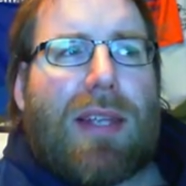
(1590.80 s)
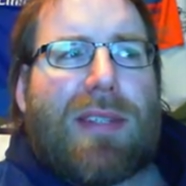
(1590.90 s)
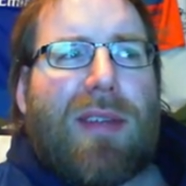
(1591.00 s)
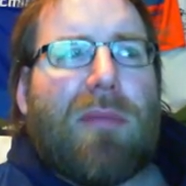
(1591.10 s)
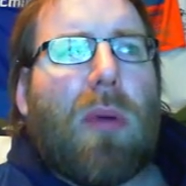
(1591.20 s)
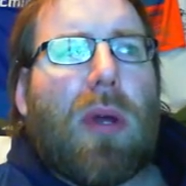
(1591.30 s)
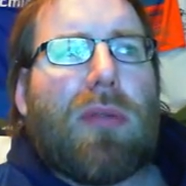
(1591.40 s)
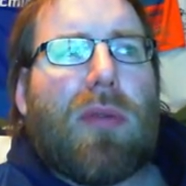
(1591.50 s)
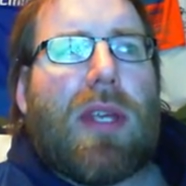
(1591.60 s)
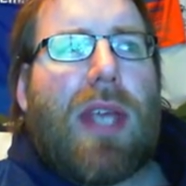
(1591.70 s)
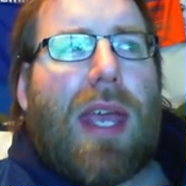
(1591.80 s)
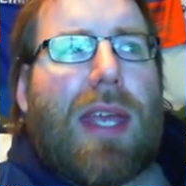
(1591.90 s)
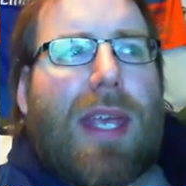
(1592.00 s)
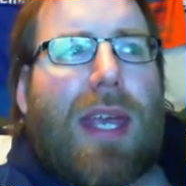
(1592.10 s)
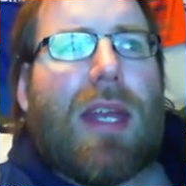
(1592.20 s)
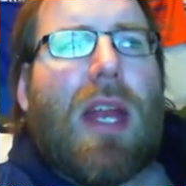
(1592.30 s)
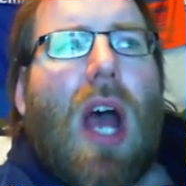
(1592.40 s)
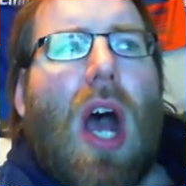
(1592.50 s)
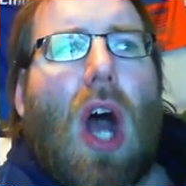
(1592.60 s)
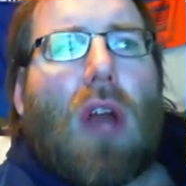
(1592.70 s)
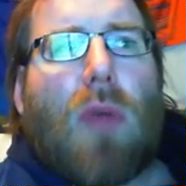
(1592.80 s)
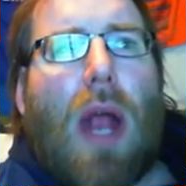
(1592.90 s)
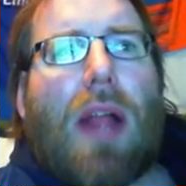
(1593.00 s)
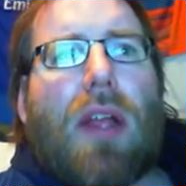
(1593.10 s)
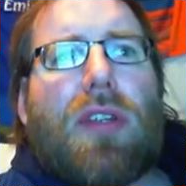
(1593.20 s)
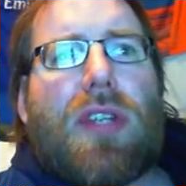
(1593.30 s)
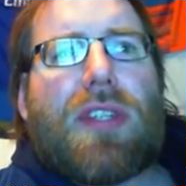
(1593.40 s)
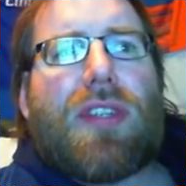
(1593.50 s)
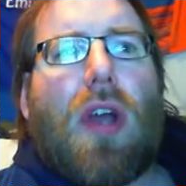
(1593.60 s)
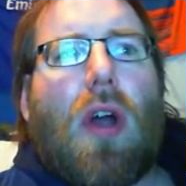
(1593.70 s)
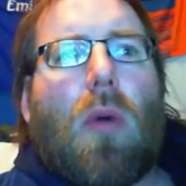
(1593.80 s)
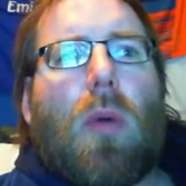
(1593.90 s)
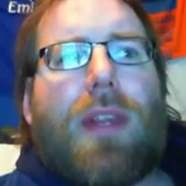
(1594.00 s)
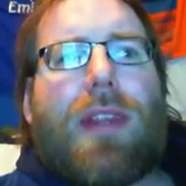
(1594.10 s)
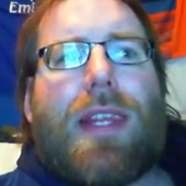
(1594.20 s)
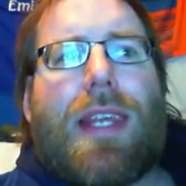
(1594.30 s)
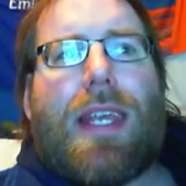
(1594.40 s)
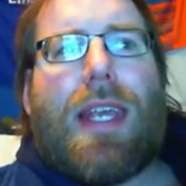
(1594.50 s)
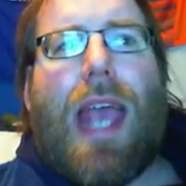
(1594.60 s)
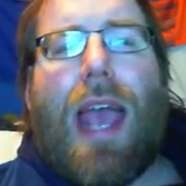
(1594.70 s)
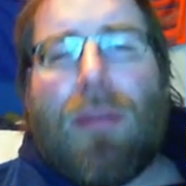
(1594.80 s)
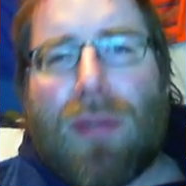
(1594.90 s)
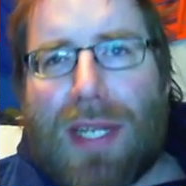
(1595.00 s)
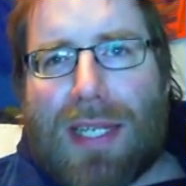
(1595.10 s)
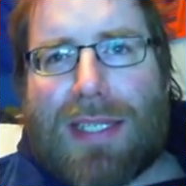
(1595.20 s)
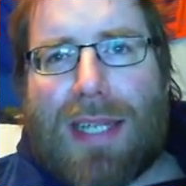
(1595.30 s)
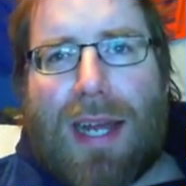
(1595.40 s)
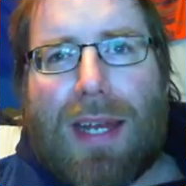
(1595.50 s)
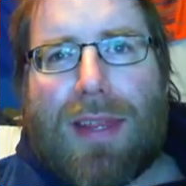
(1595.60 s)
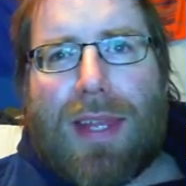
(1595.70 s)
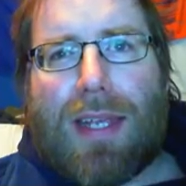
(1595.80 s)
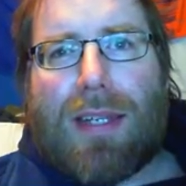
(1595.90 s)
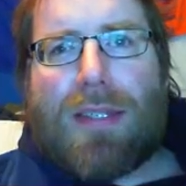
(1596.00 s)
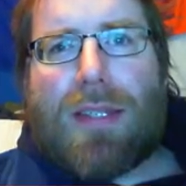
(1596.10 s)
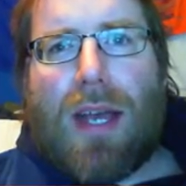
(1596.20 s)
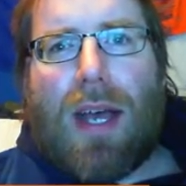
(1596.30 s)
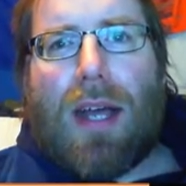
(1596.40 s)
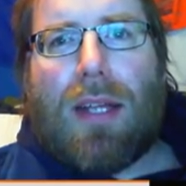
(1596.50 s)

seven point three K again. I'd rather just go with the Everton side of things, uh, a